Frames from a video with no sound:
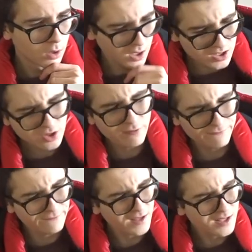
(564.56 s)
And that's not
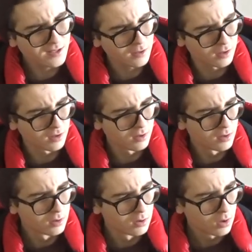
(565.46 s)
fair.
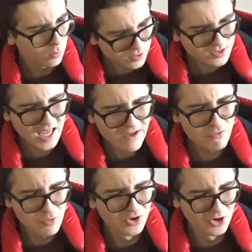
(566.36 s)
Why does
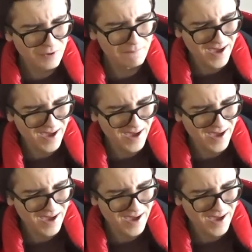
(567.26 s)
everyone look